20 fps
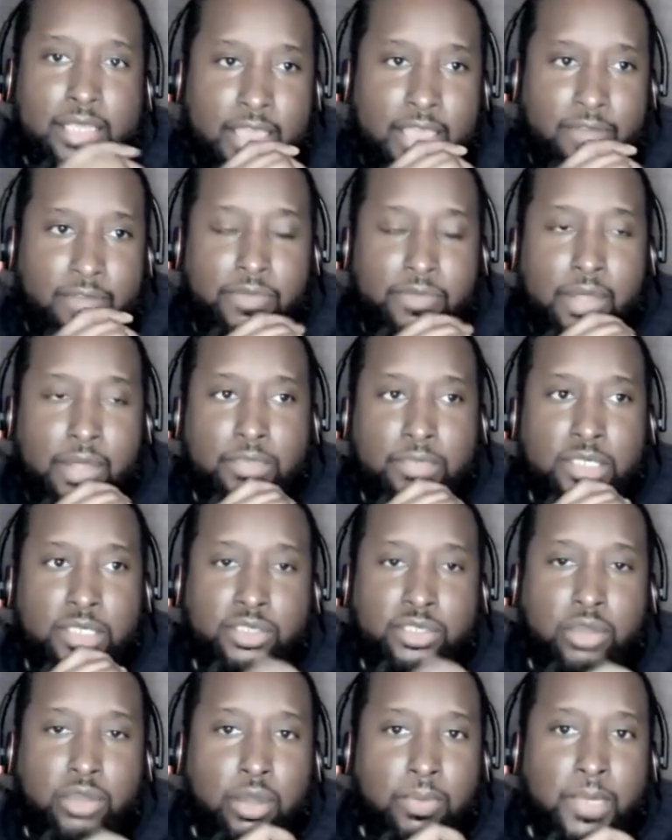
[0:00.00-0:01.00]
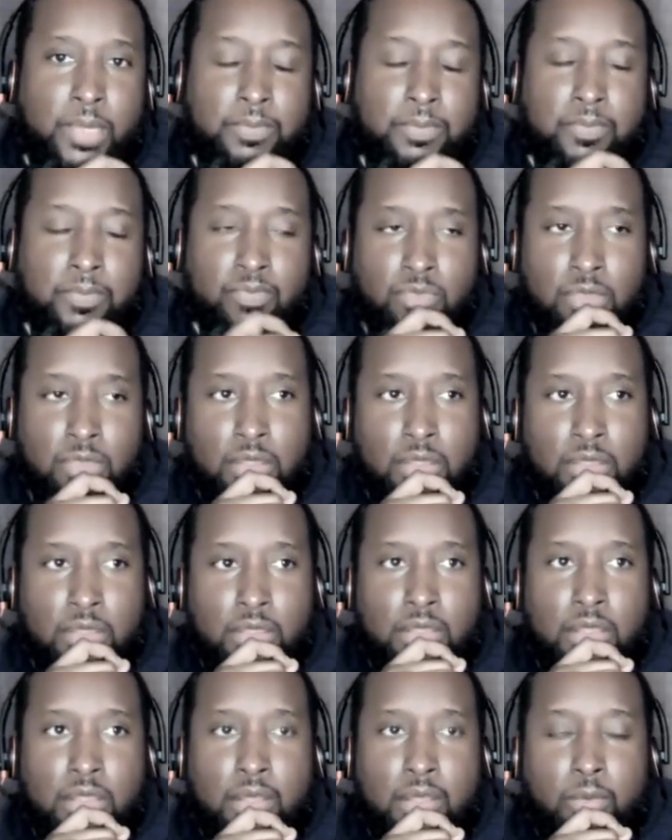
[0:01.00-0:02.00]
Look at it from discernment,
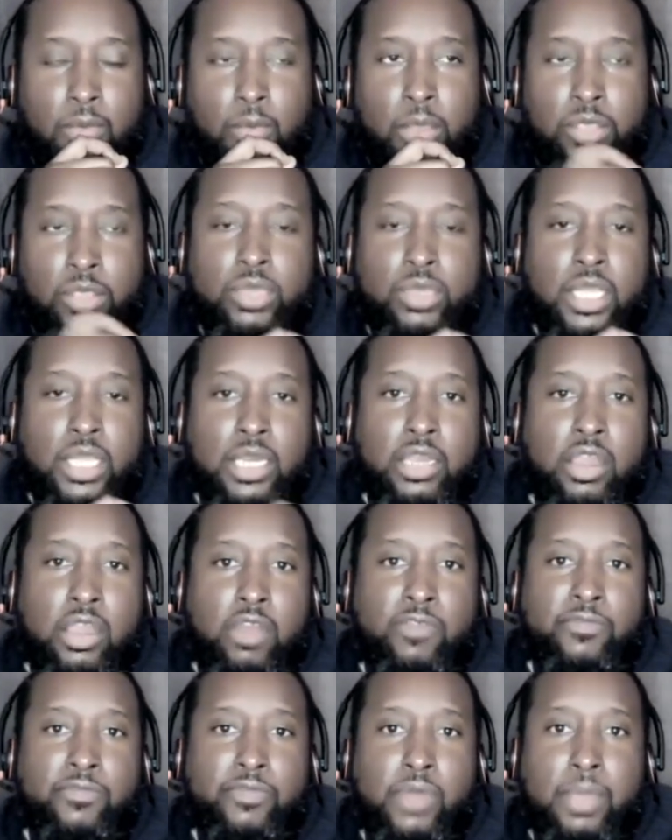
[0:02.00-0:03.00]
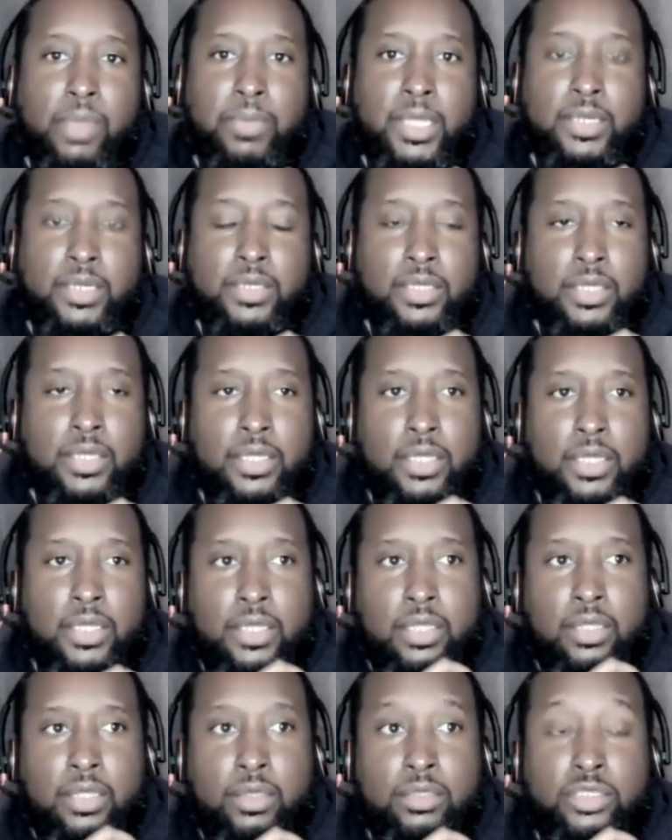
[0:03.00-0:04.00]
uh, what you can learn from it,
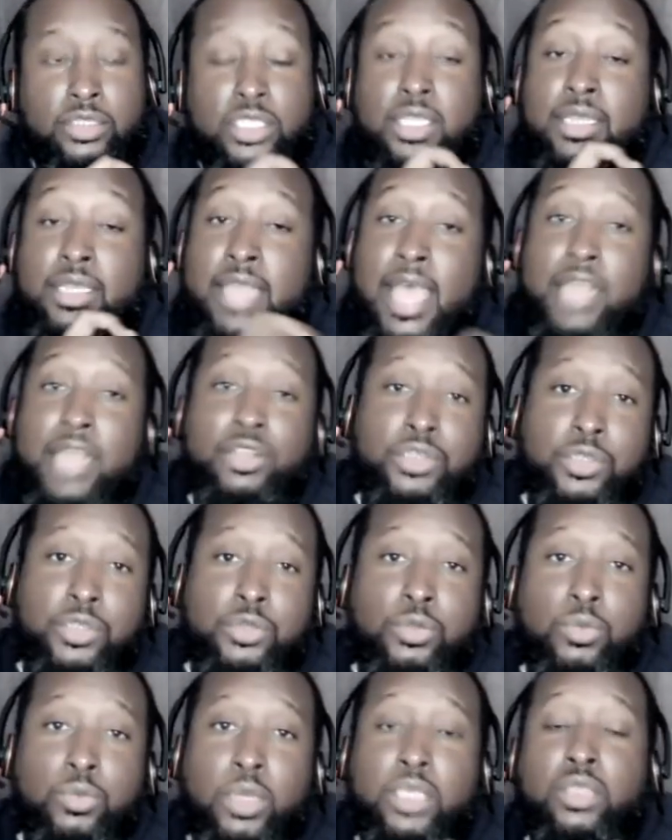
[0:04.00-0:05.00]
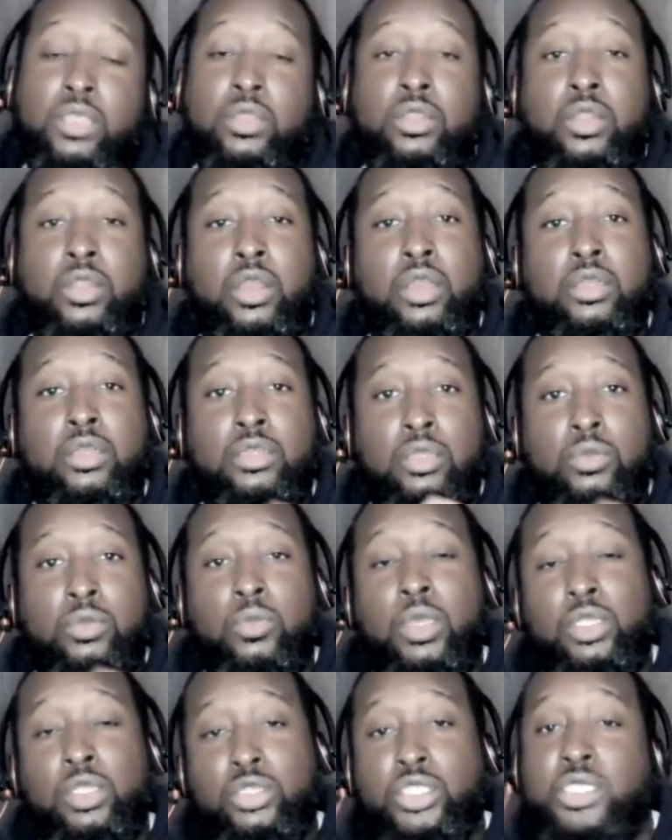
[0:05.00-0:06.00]
to not do what you learn,
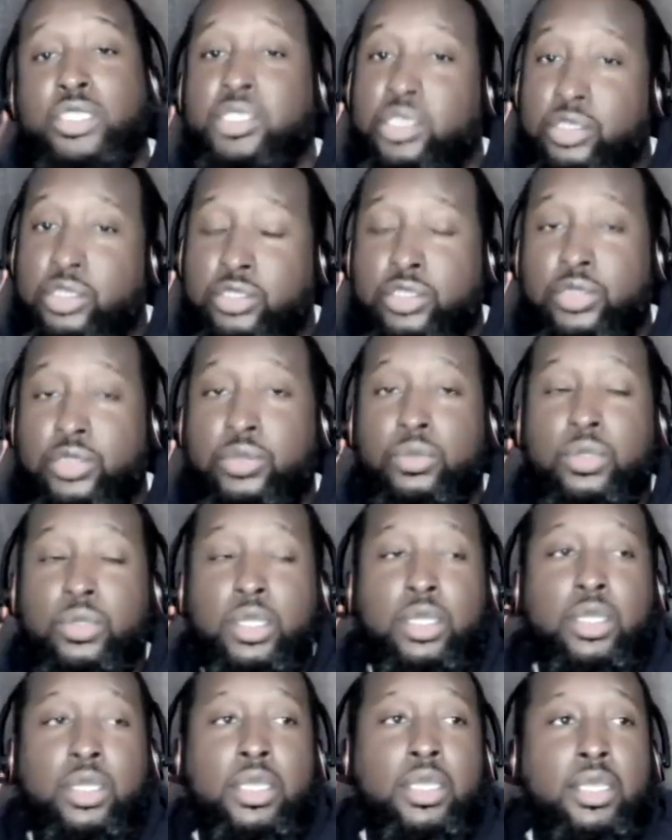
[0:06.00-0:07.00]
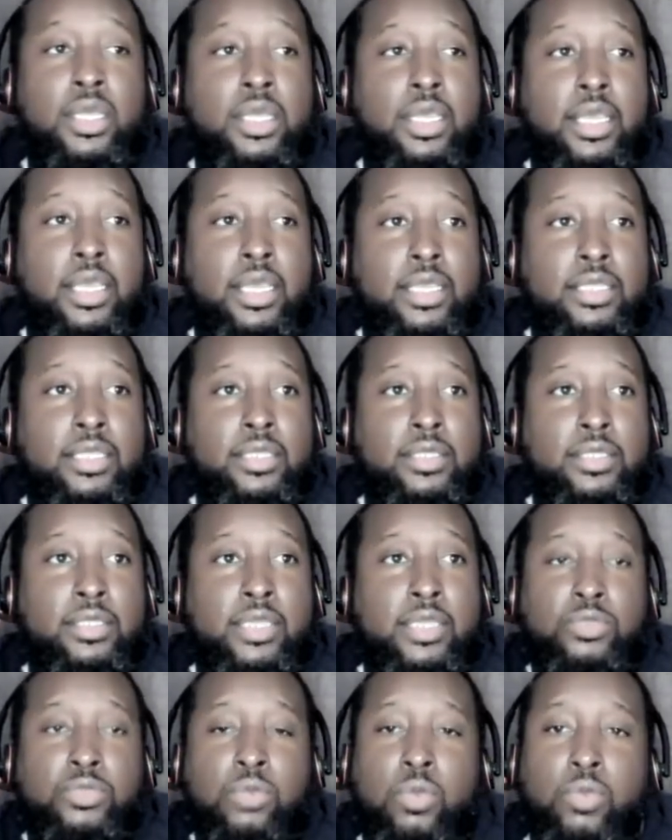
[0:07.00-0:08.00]
what you should do. And
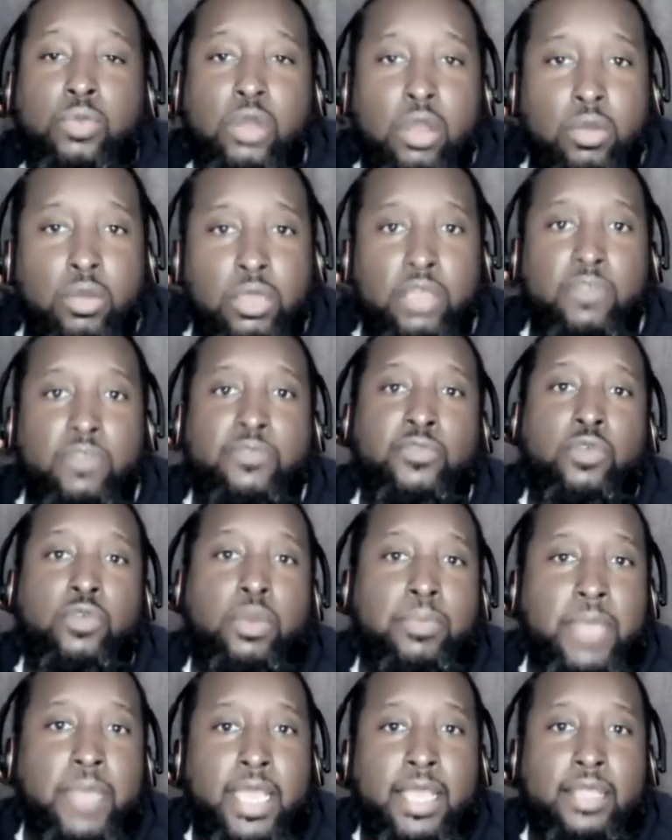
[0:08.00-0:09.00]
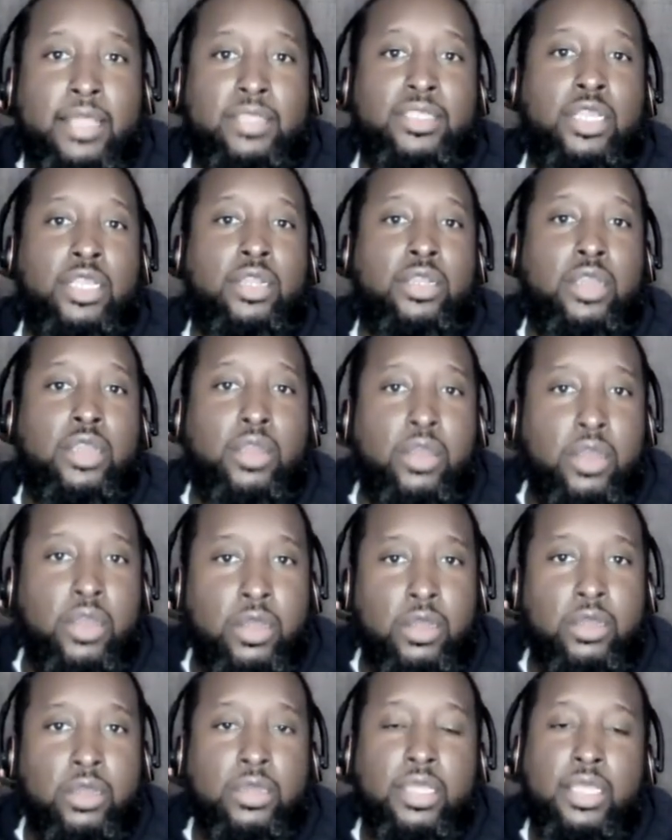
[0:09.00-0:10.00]
that's what we're all here for, man, to
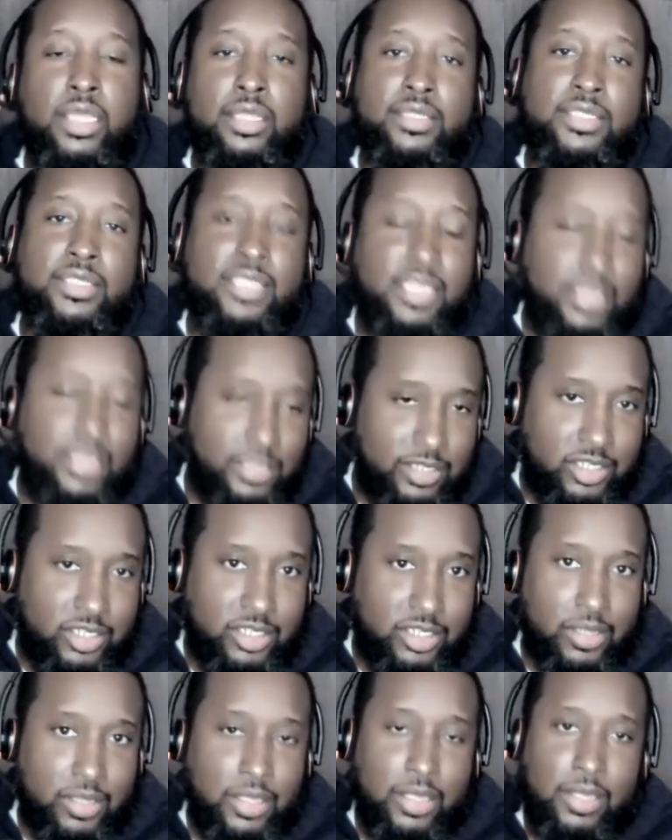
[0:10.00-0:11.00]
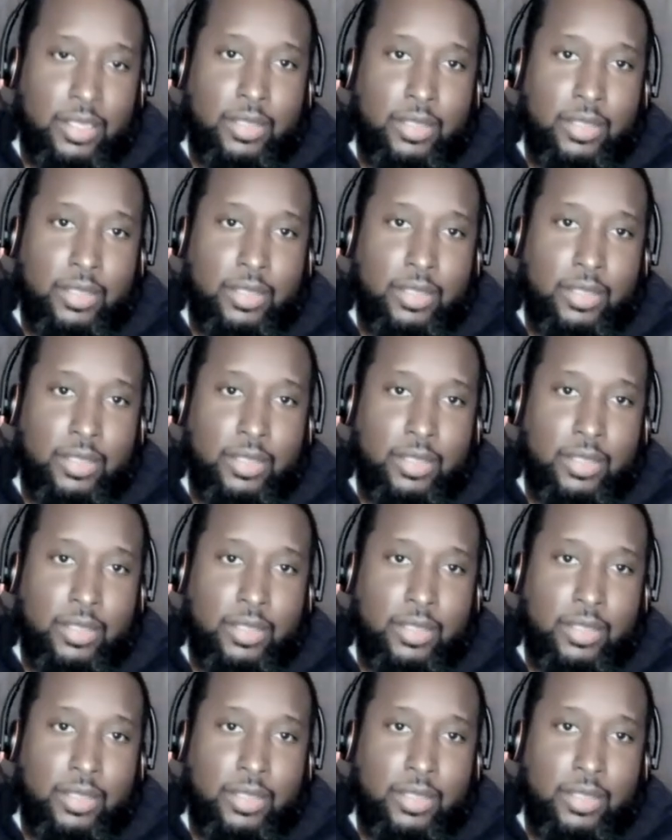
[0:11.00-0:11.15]
learn and teach.